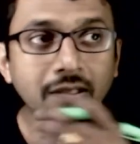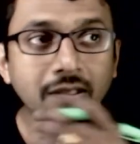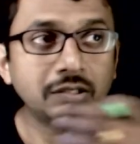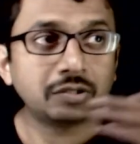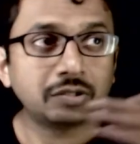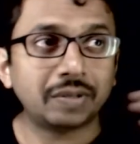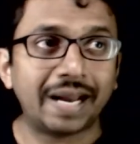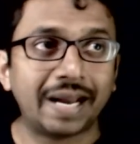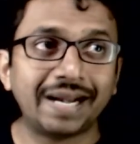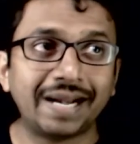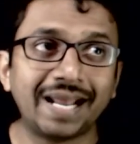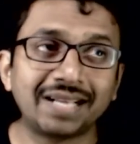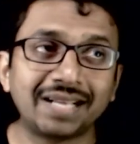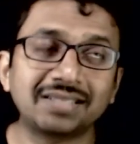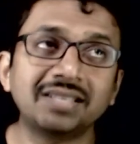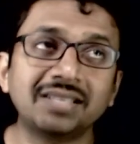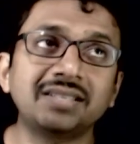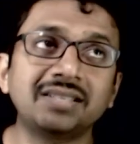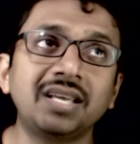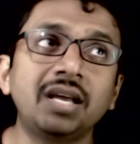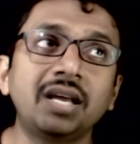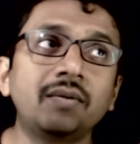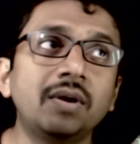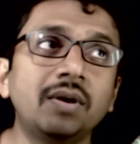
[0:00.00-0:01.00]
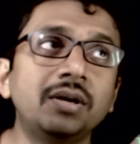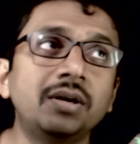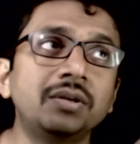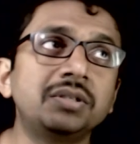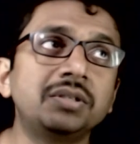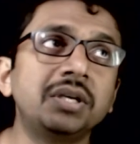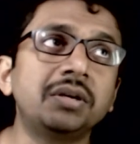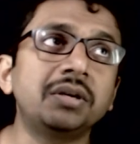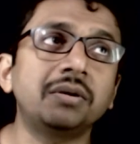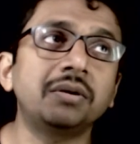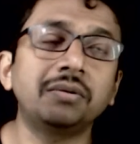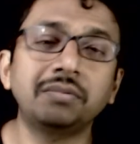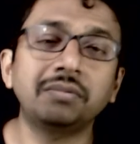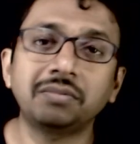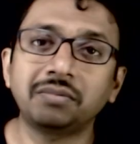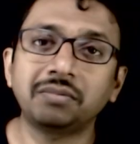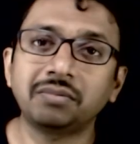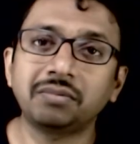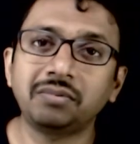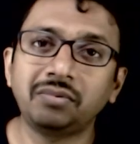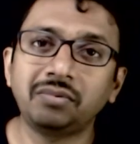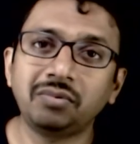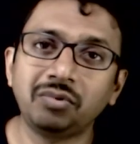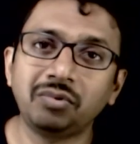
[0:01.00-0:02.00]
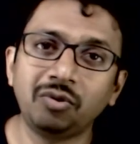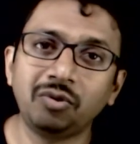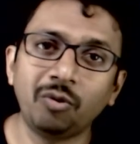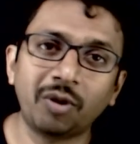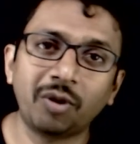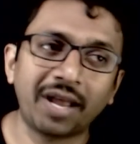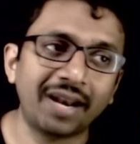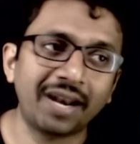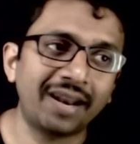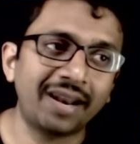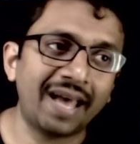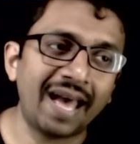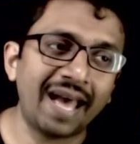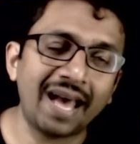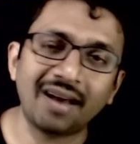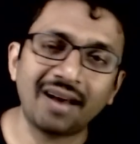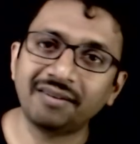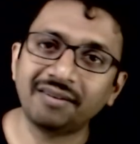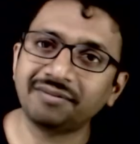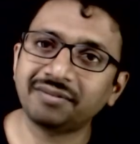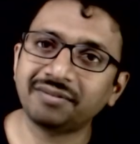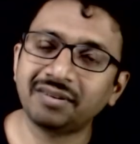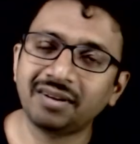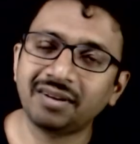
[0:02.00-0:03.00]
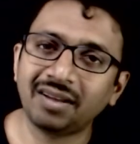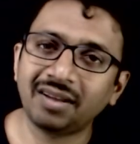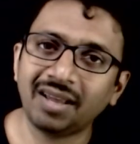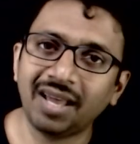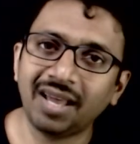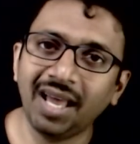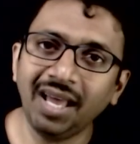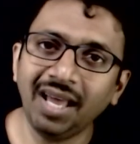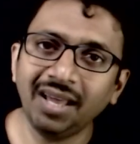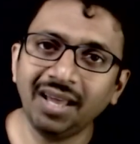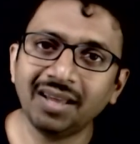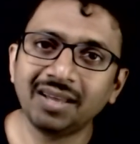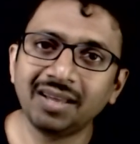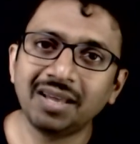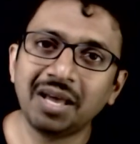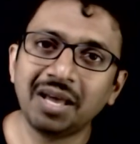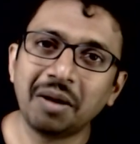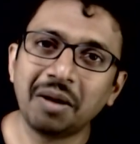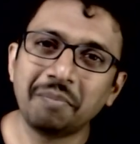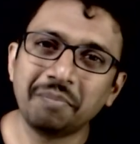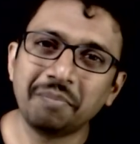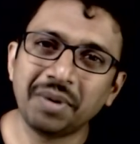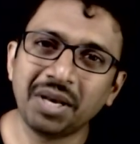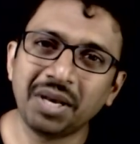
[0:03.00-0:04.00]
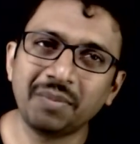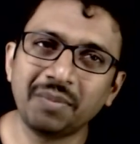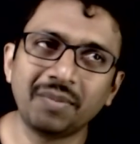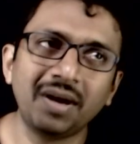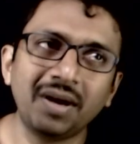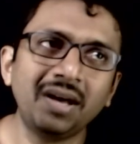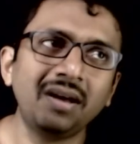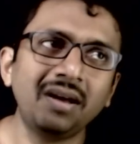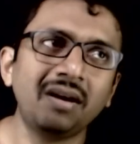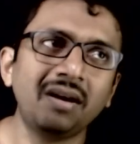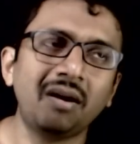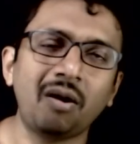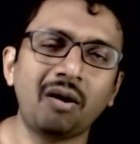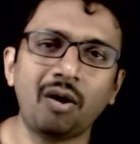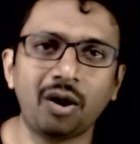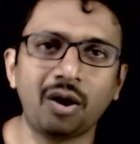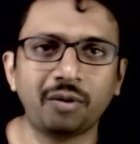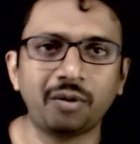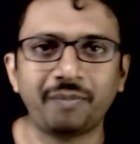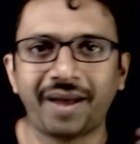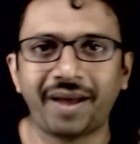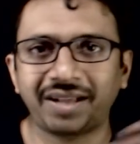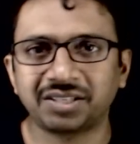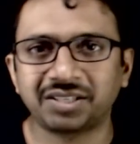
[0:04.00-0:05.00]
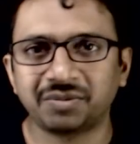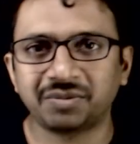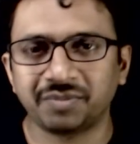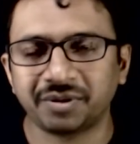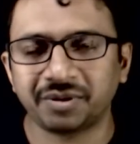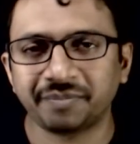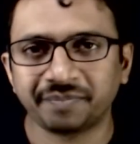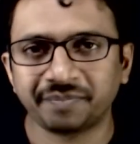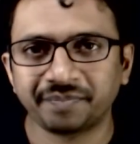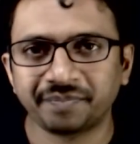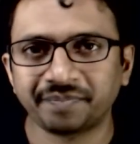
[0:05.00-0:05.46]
So at x is equal to 0, you can have a minima or maxima.